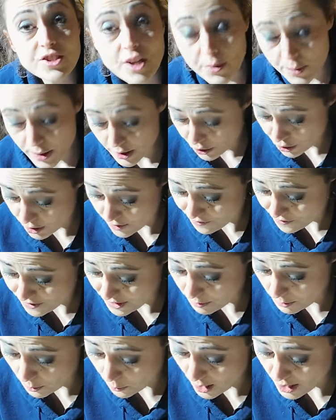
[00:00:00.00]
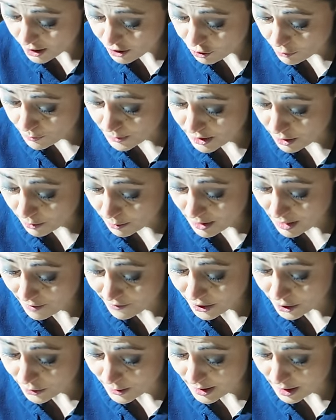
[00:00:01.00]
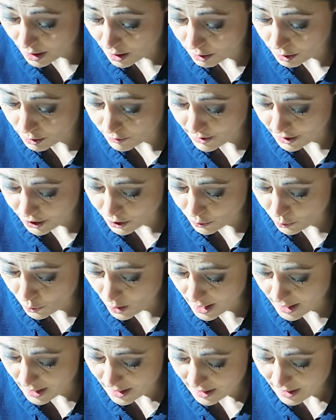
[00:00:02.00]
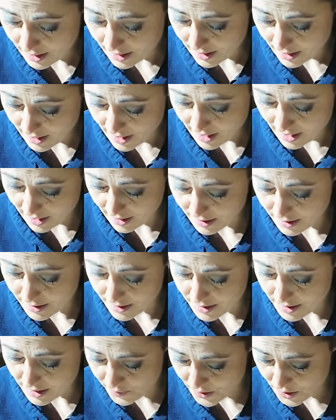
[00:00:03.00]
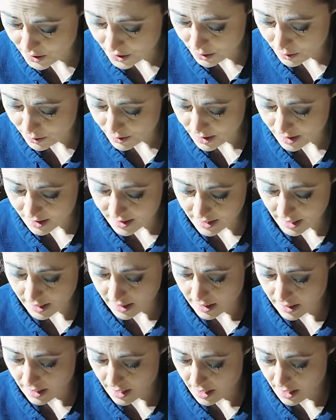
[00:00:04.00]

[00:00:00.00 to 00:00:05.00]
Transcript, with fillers: So it doesn't fit in my wire stripper, so I'm gonna have to do it the old fashioned way and use a Stanley